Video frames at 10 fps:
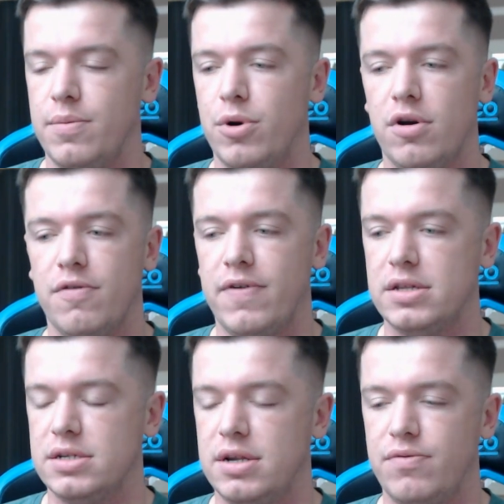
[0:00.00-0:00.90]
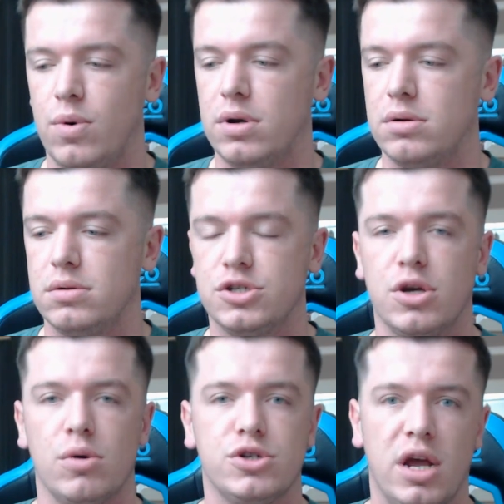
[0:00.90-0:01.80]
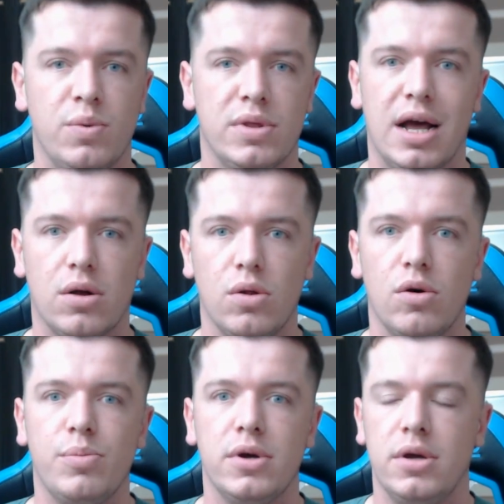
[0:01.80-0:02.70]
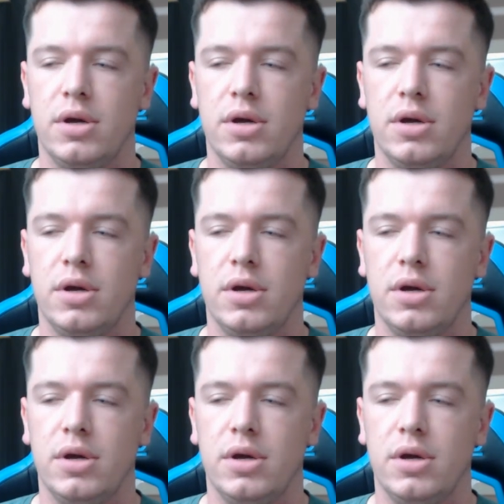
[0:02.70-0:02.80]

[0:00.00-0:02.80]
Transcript: Bury fans and everyone associated with that club,